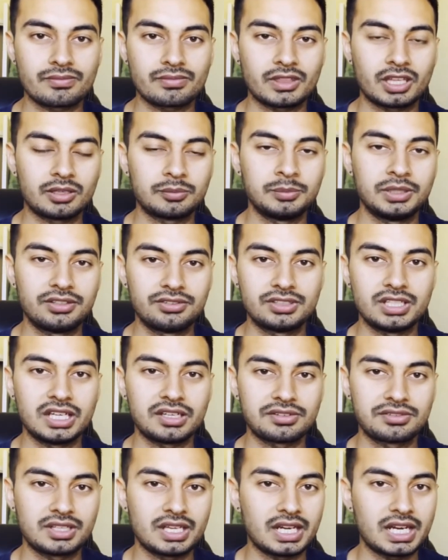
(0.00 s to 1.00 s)
mistakes
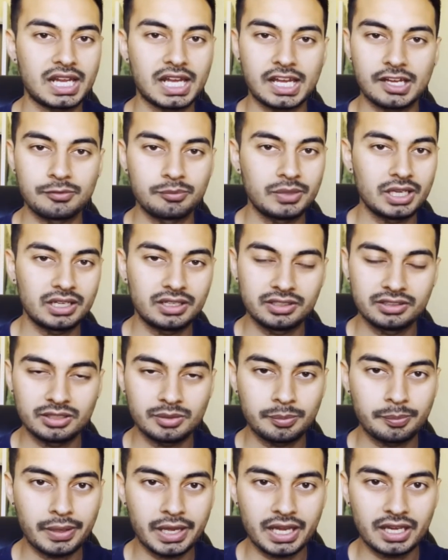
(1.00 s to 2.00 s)
that I have made in the
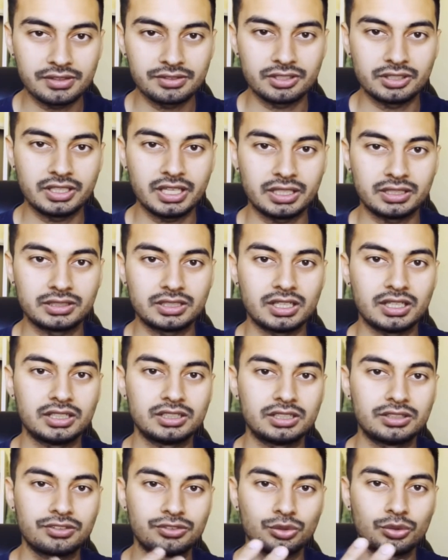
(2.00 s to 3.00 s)
past that the
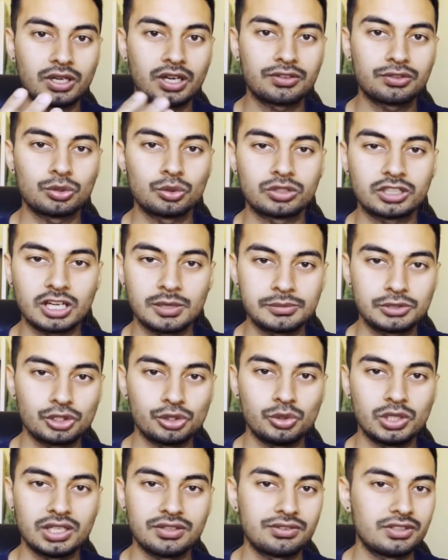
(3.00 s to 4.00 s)
other students who come to
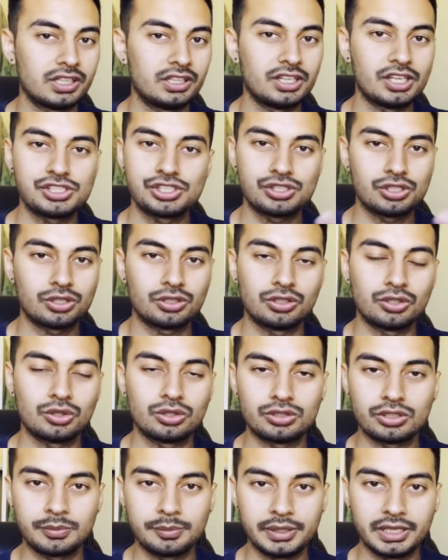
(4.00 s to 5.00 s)
USA, they should not
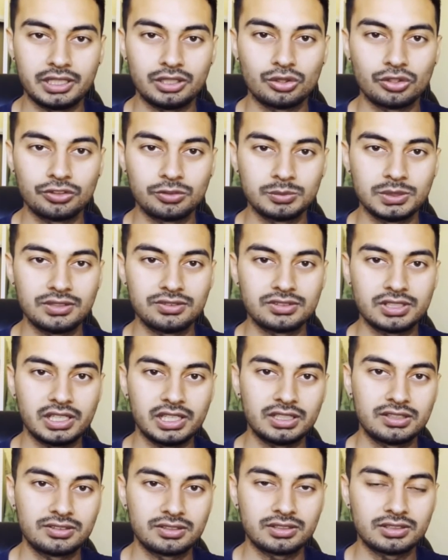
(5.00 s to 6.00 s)
repeat those
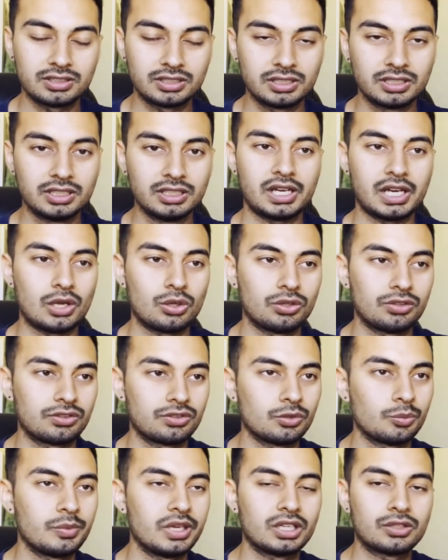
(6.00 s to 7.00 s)
mistakes. I also
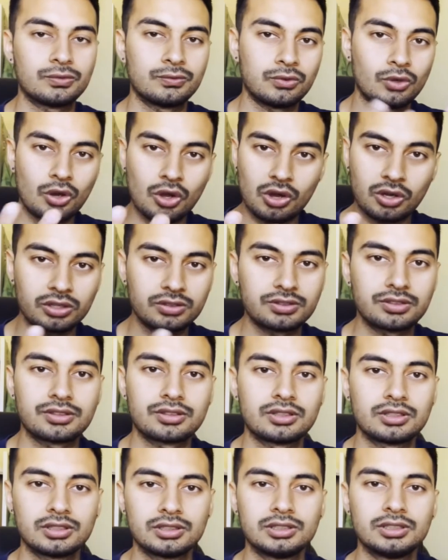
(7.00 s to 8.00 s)
make vlogs,
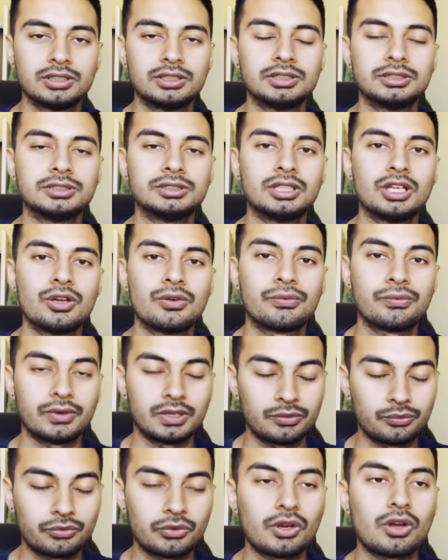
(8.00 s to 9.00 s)

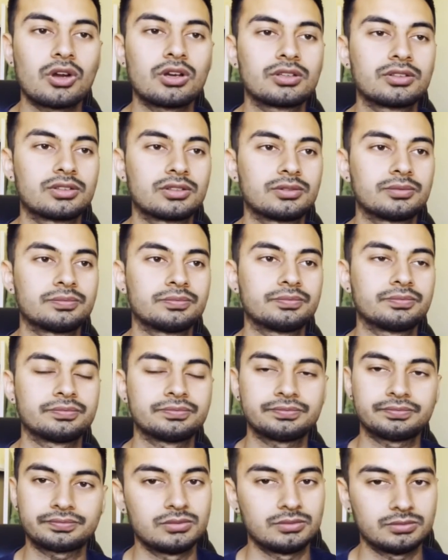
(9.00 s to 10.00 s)
fun vlogs.
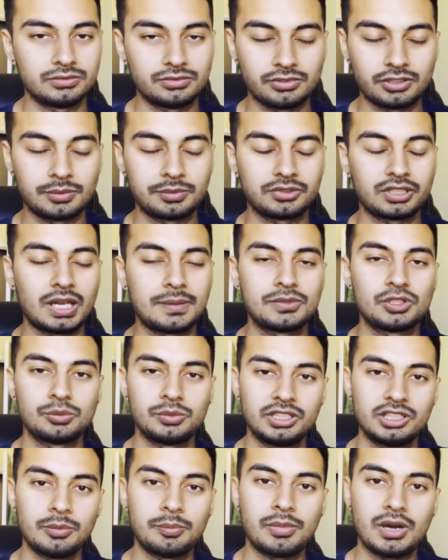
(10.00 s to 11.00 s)
Subscribe to be
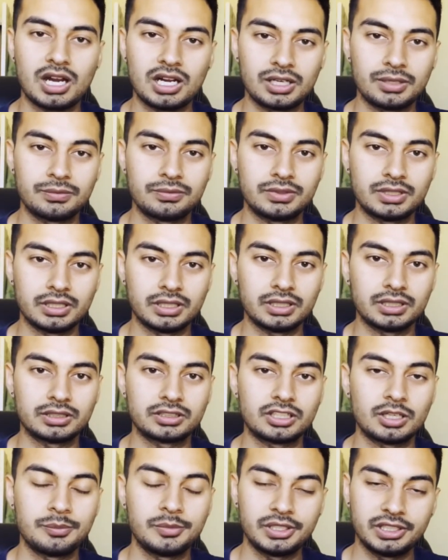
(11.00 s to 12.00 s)
the part of the
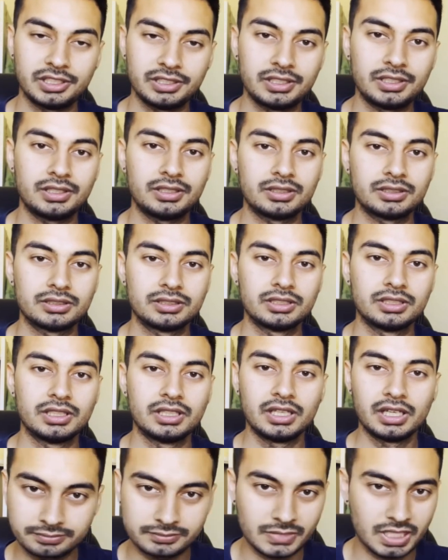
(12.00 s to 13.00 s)
community.
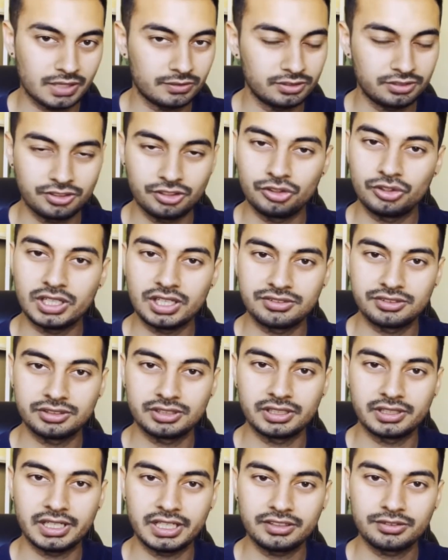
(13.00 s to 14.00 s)
I will see you guys in the
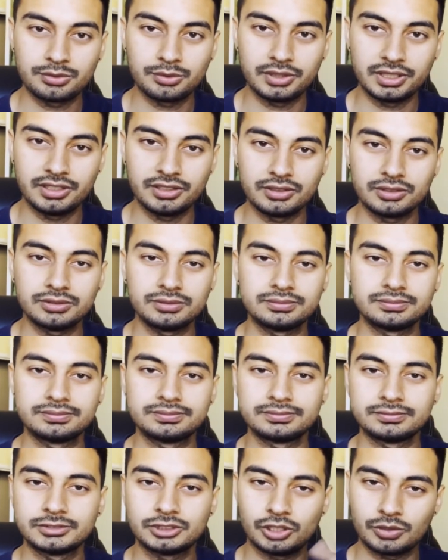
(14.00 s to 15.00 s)
next video.
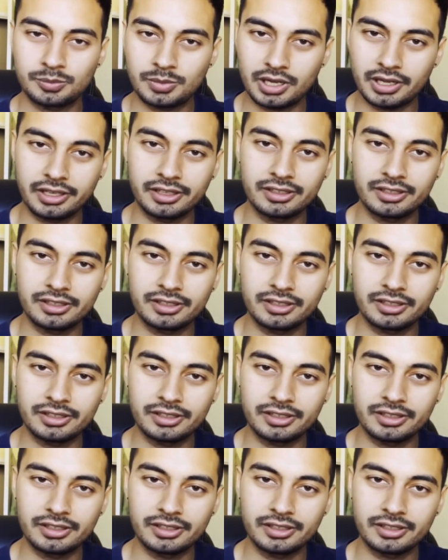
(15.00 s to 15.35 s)
Goodbye.